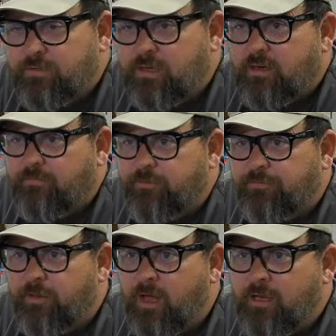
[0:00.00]
If you're
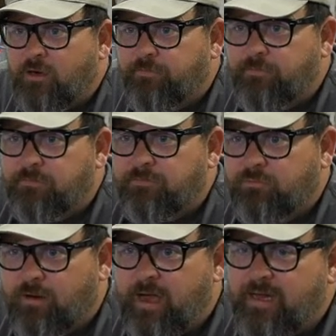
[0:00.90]
flying off of
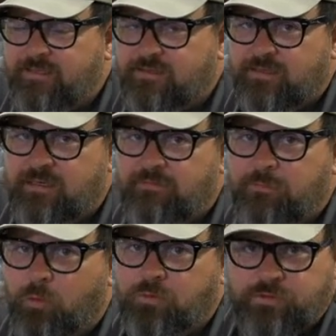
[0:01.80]
grass, even
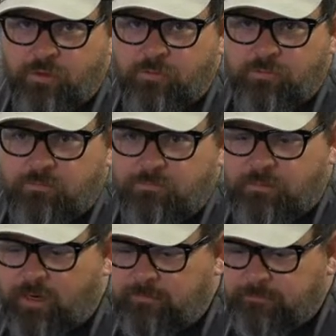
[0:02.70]
more so,
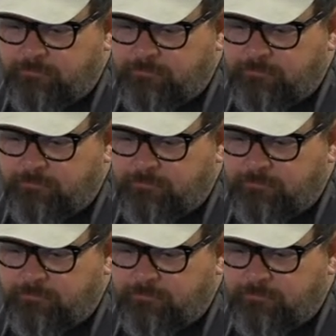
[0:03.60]
right?